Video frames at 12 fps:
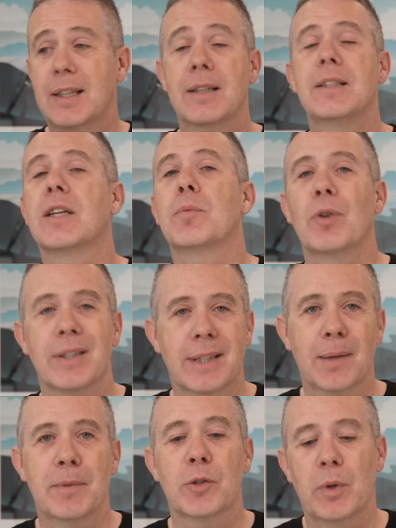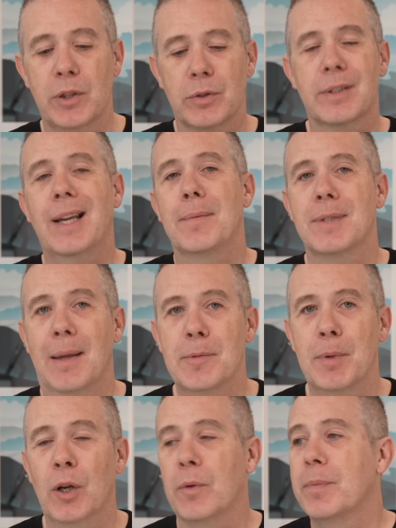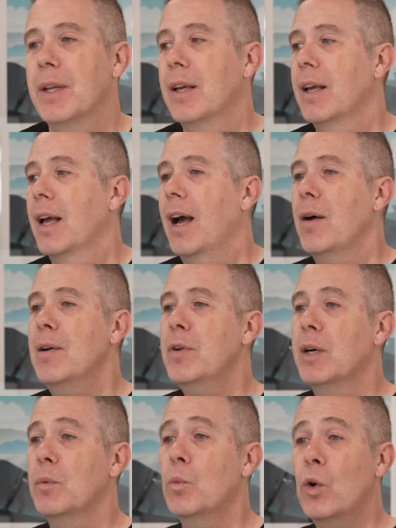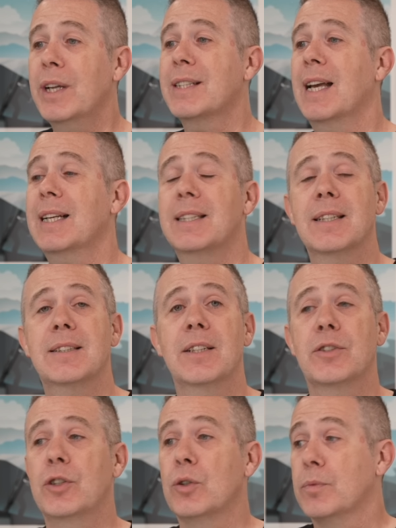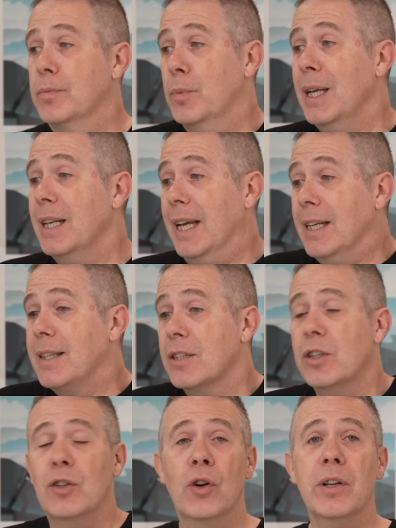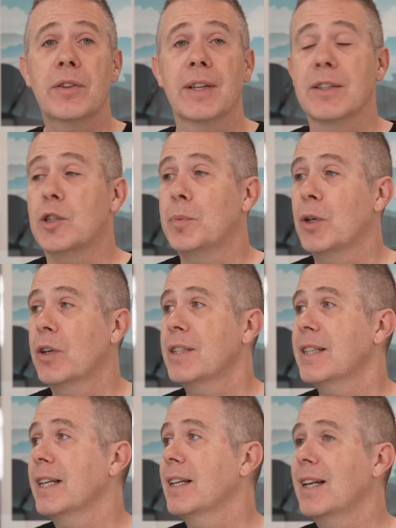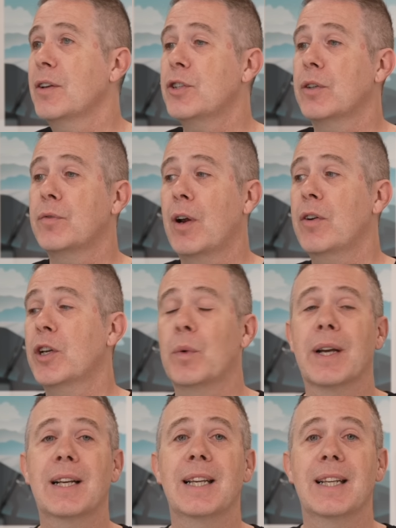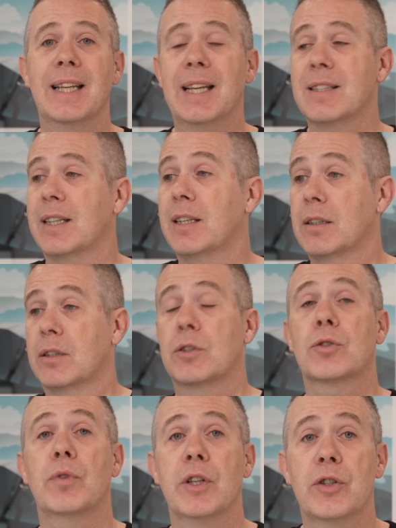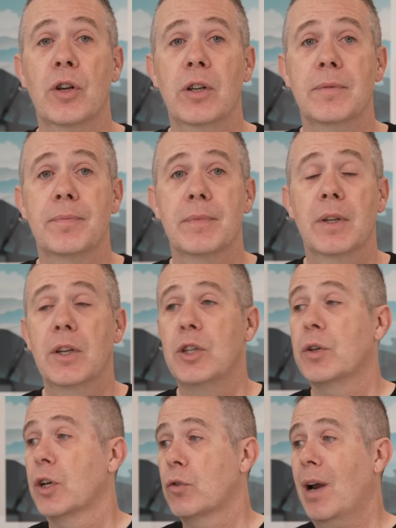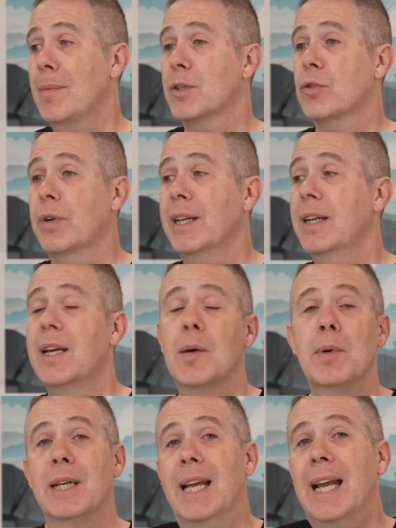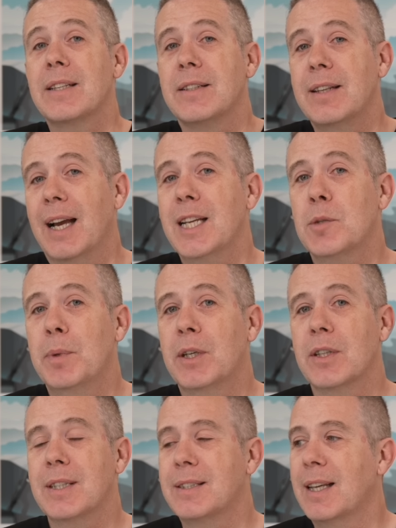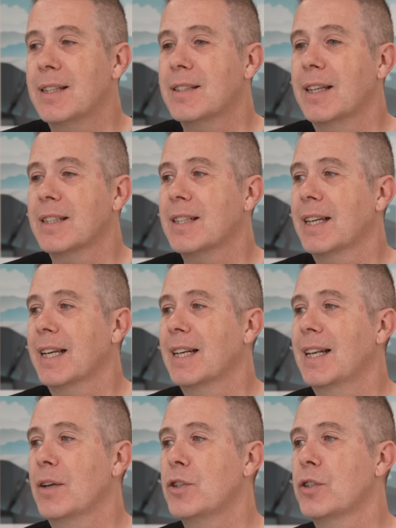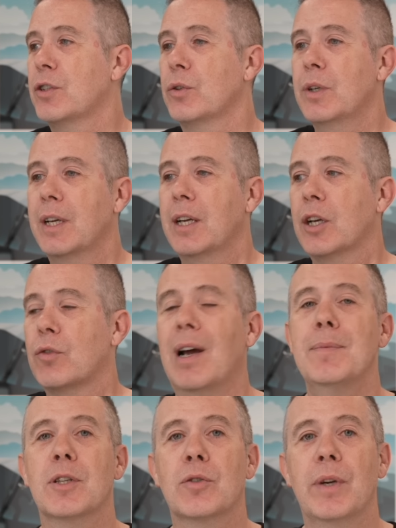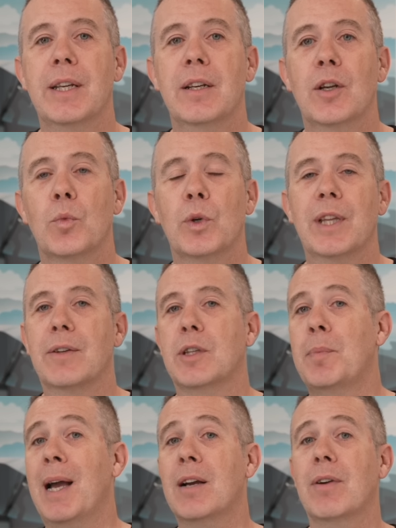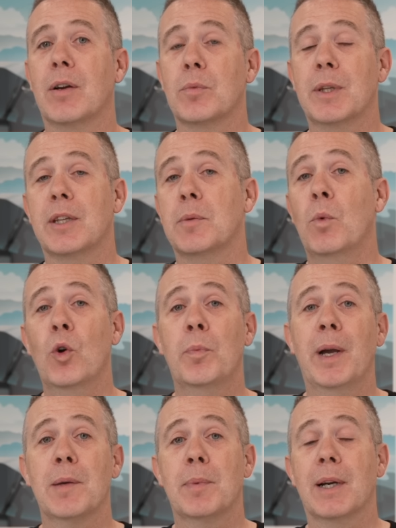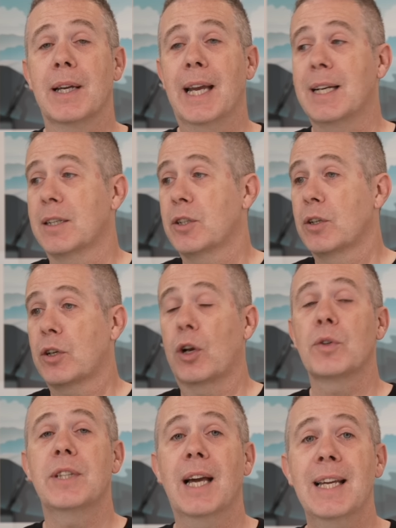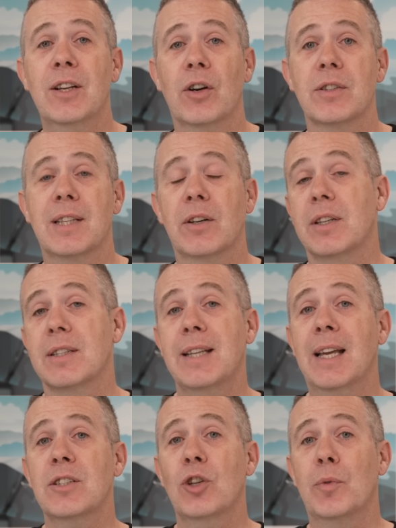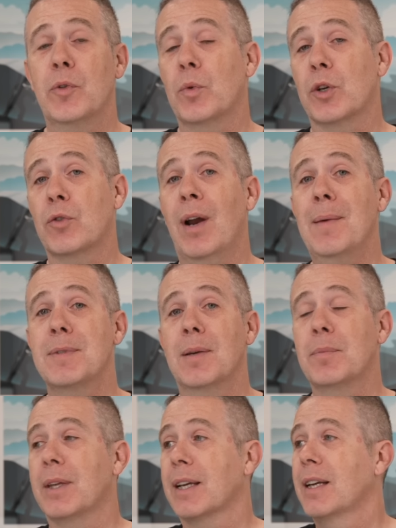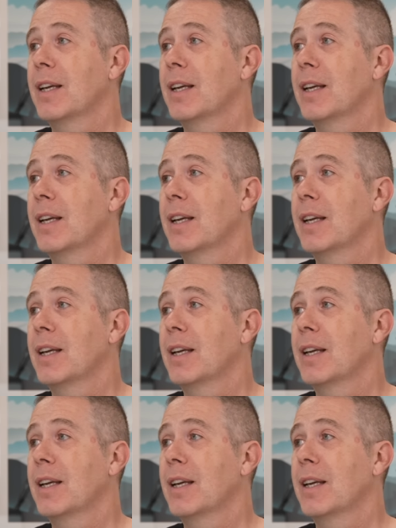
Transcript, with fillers: you could probably skip this one, use the timestamps below. However, what exactly does this do? Well, it does a lot of things, to be honest. It allows you to very quickly and easily screenshot. You can grab a screen, but it's nice because it does things like it allows you to grab the screen without the background, without the wallpaper. It'll close the icons down on your desktop if you want to grab something.